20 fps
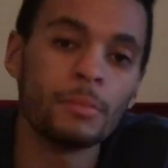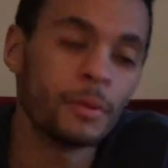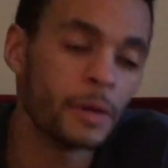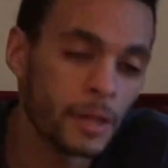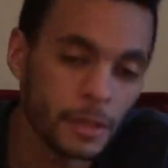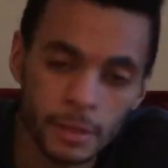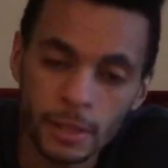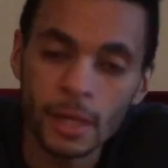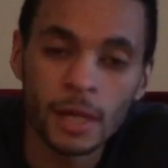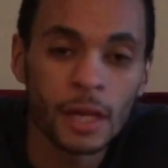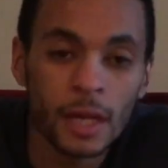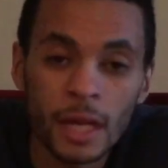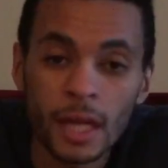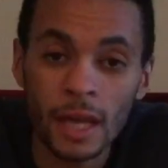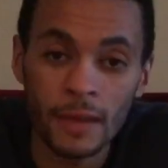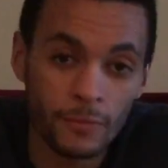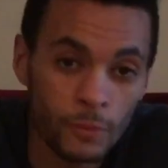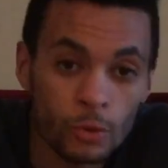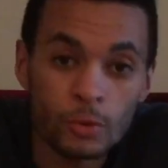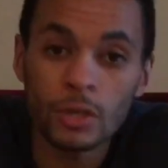But
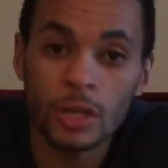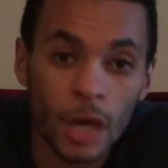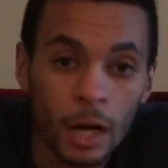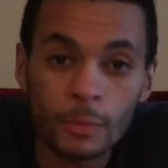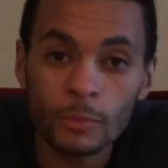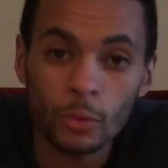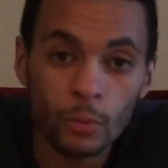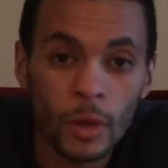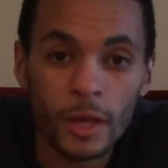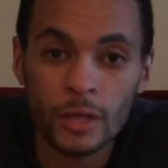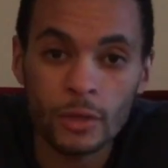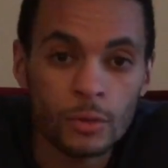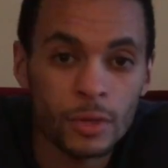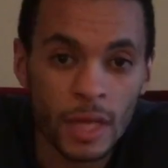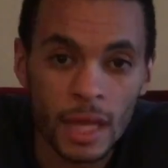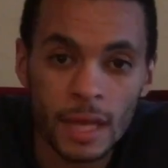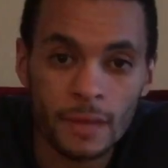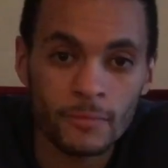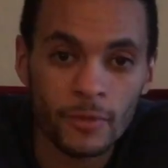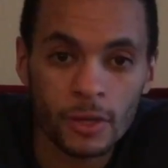if you come the way you
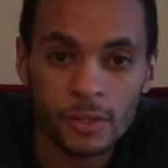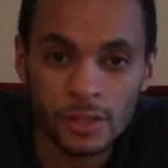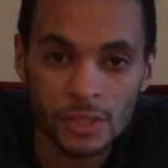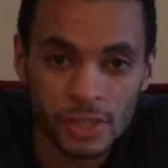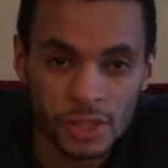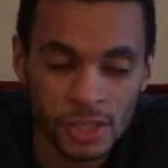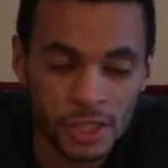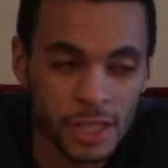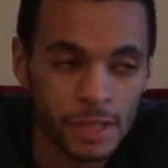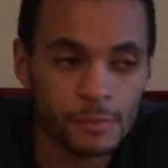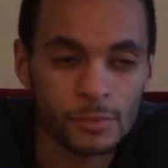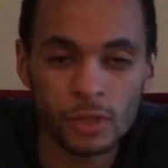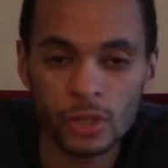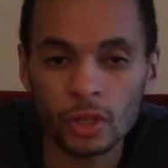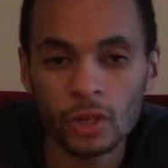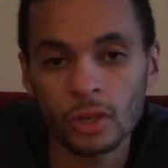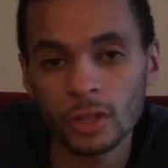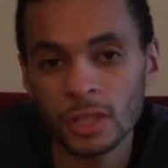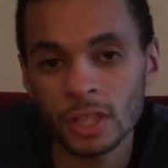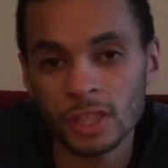came versus Jims,
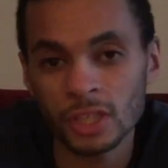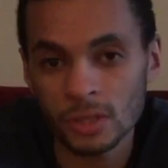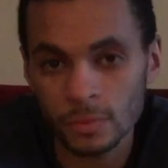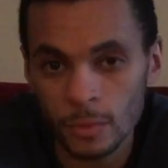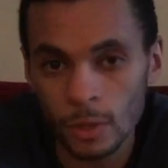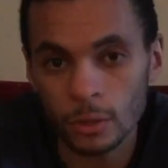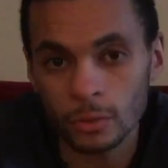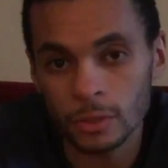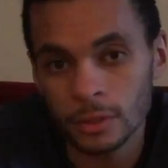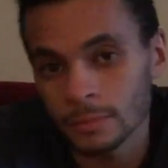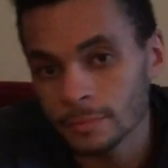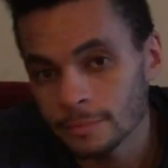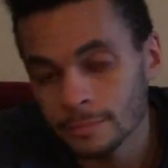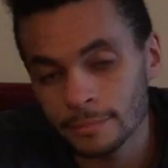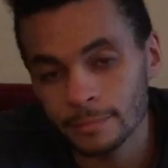you're gonna get smoked.